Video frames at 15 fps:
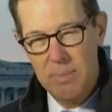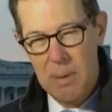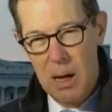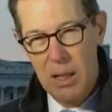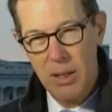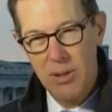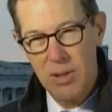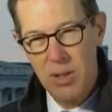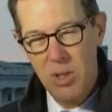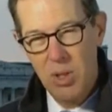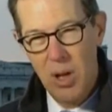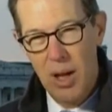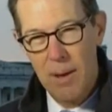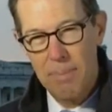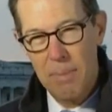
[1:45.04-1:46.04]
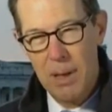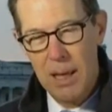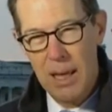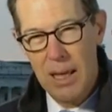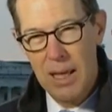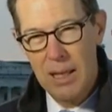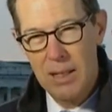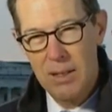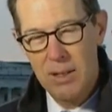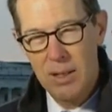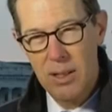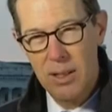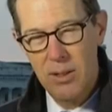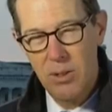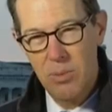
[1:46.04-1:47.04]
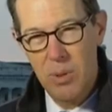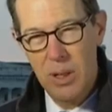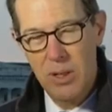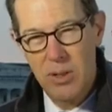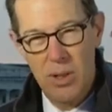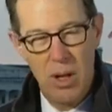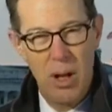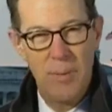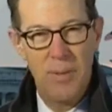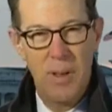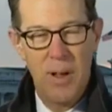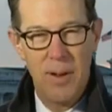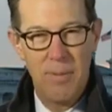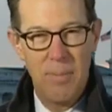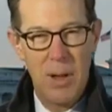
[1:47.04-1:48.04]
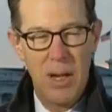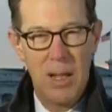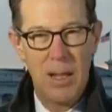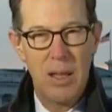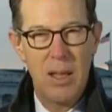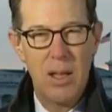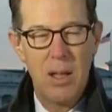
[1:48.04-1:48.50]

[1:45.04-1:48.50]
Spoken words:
a policy shop, and it's raised an awful lot of money